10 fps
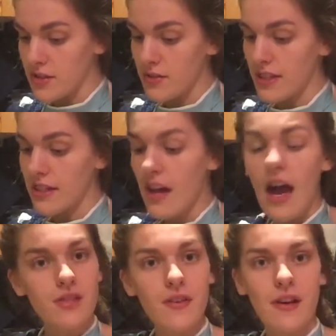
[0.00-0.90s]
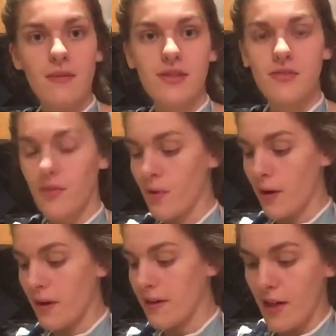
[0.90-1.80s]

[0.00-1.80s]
do it. These are very much for